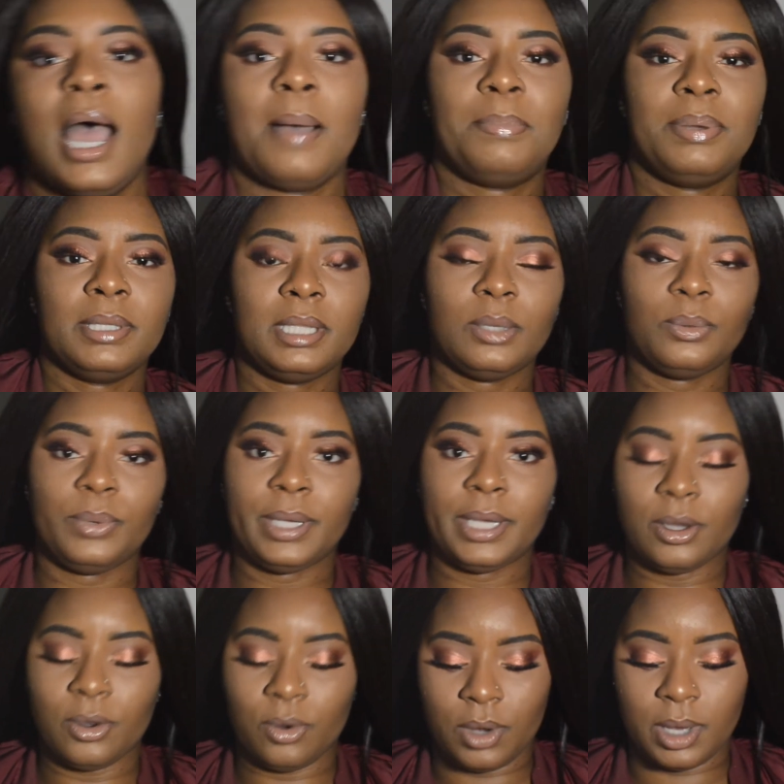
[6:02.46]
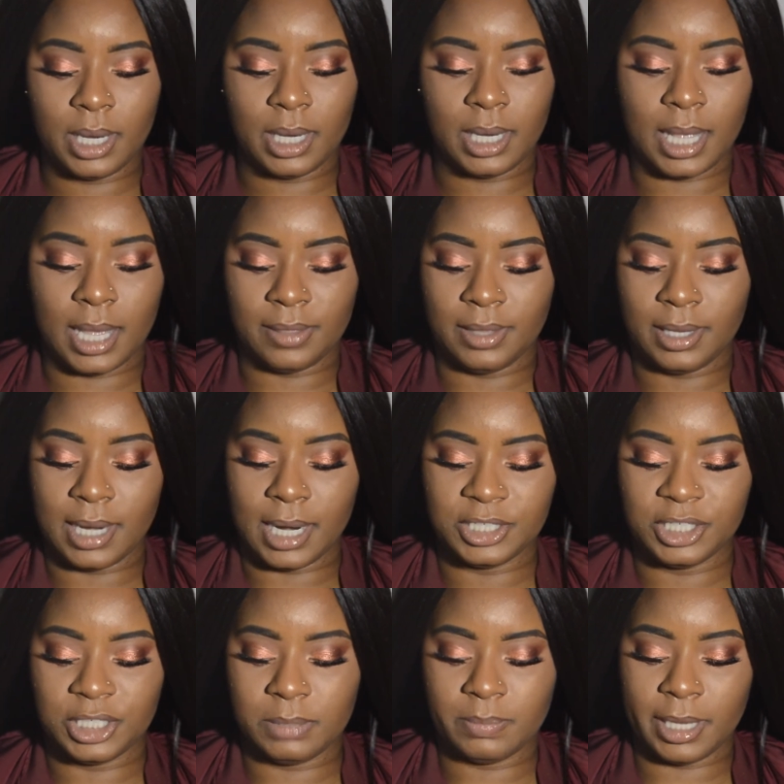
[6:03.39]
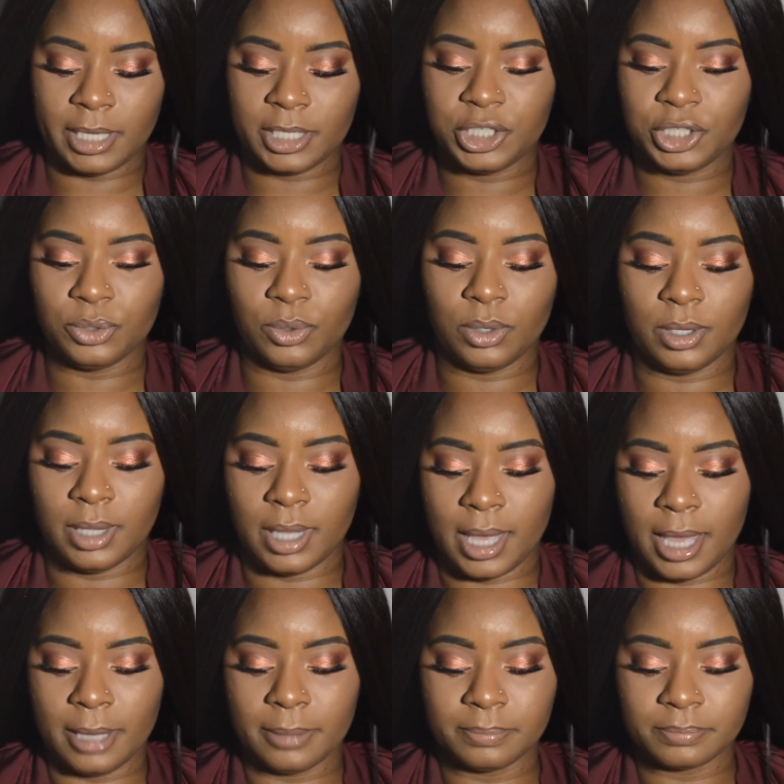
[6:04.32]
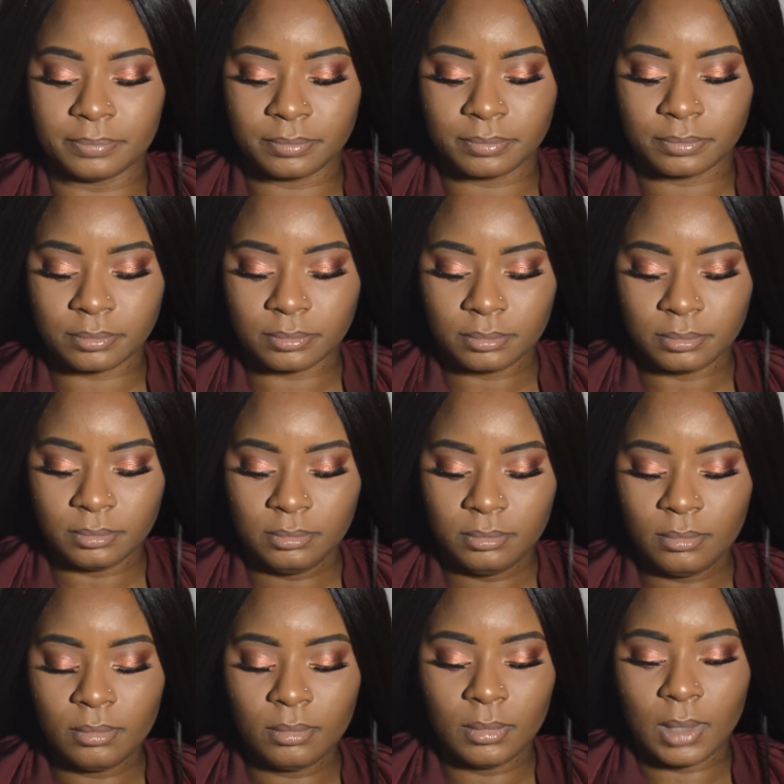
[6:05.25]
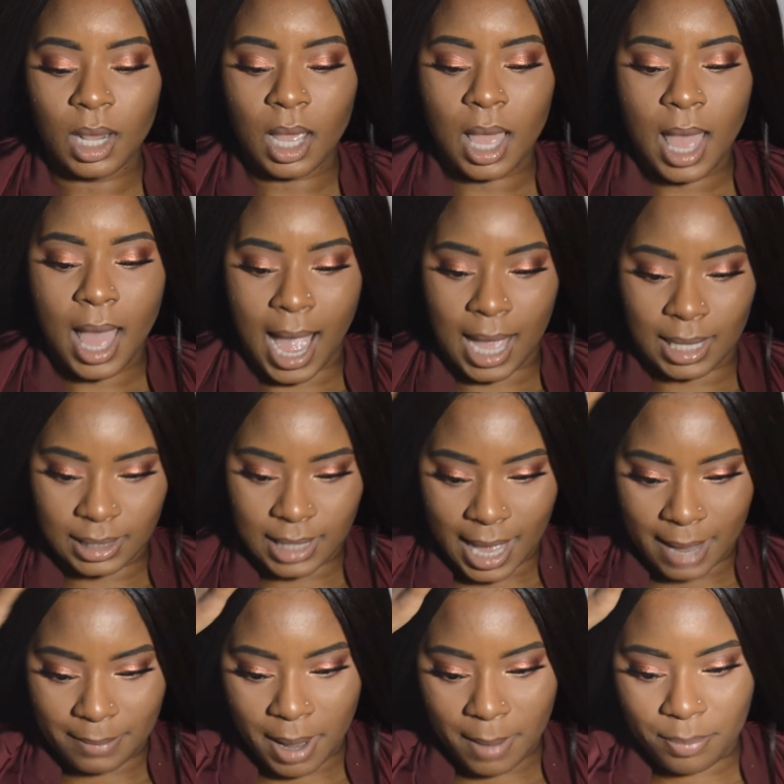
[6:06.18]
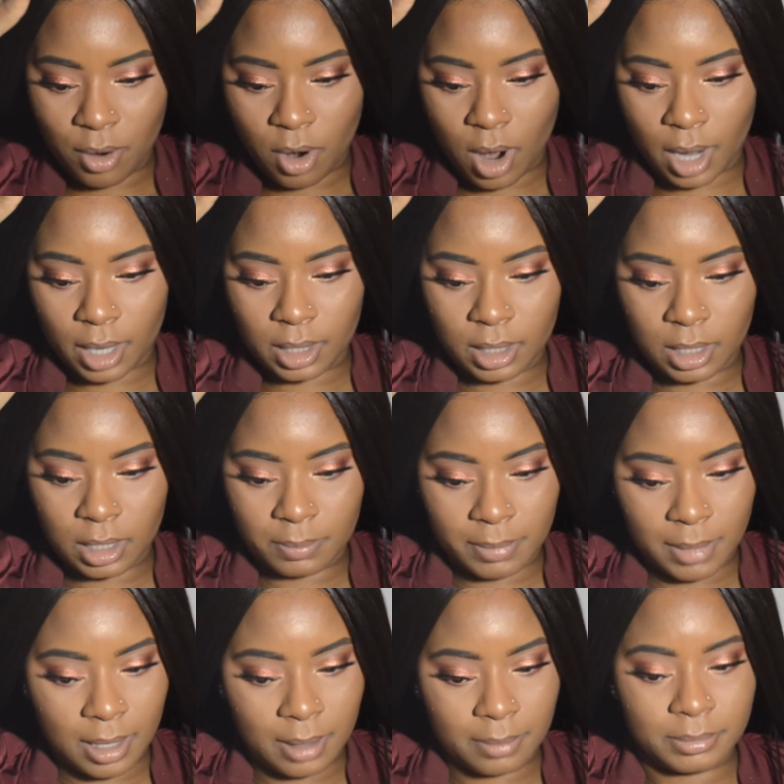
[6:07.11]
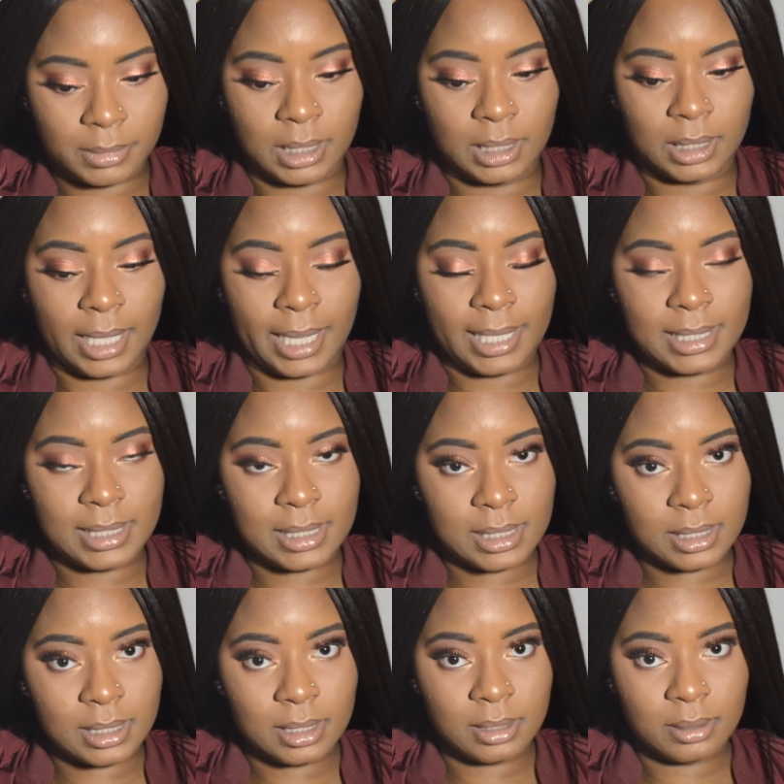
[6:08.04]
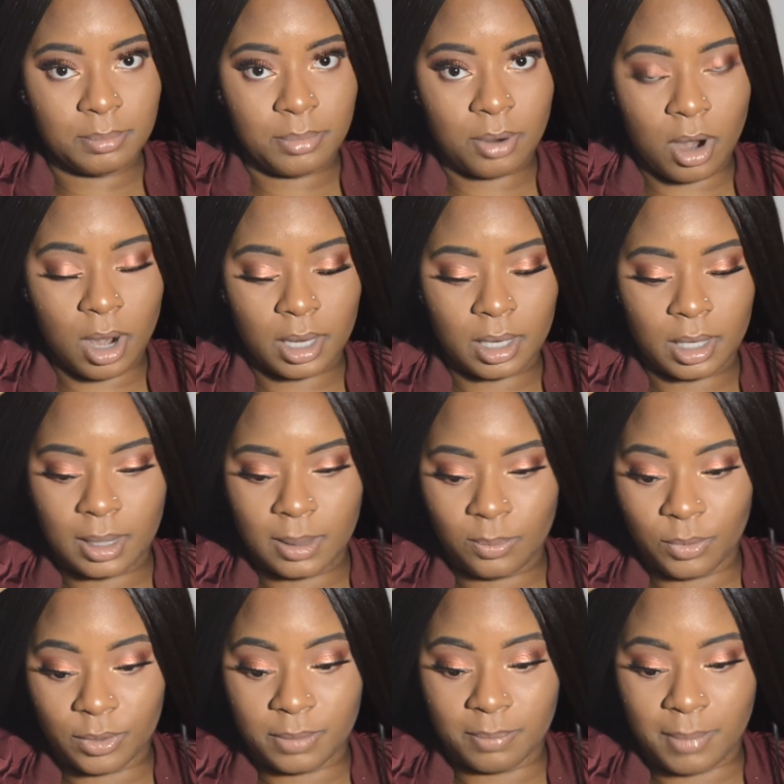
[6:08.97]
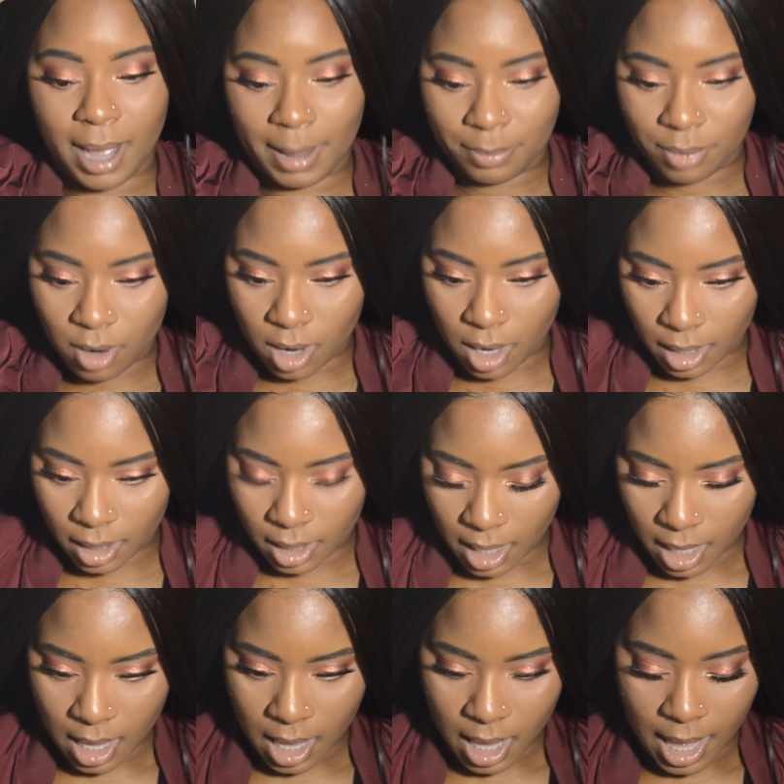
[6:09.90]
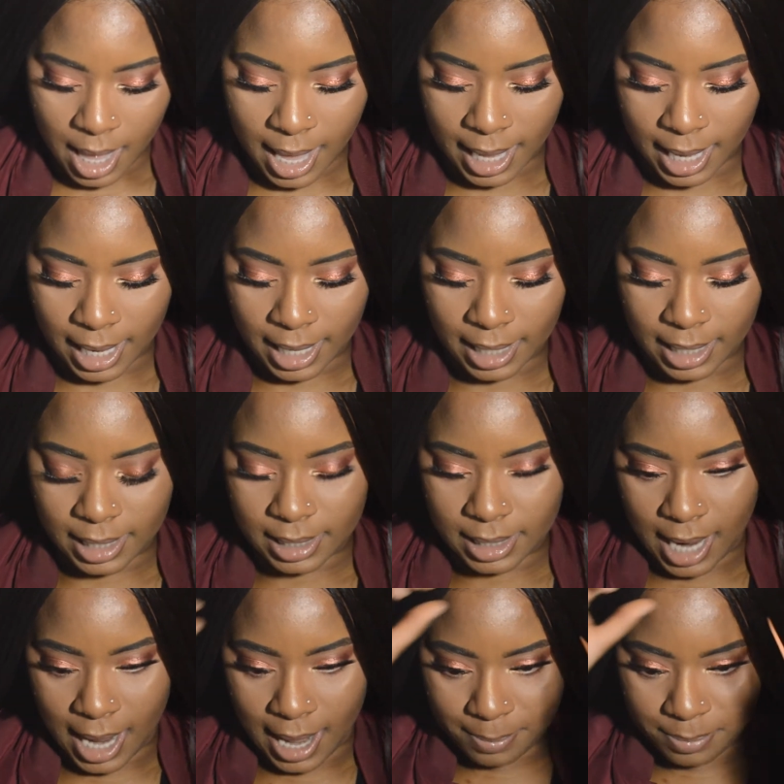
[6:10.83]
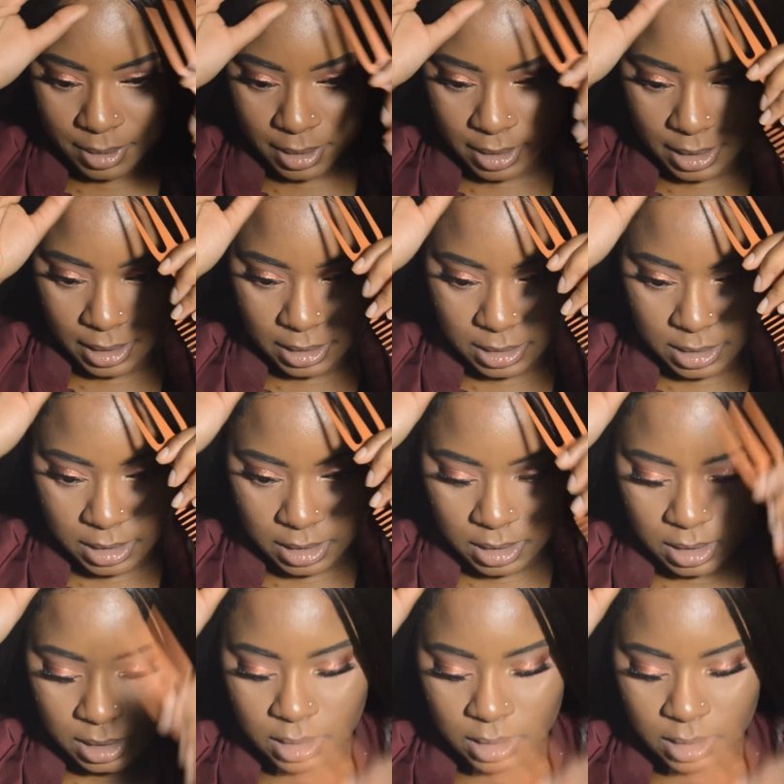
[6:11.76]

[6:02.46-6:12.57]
I put the wig on, and then I just make sure that I line my part up, the lace part up with my part, and I put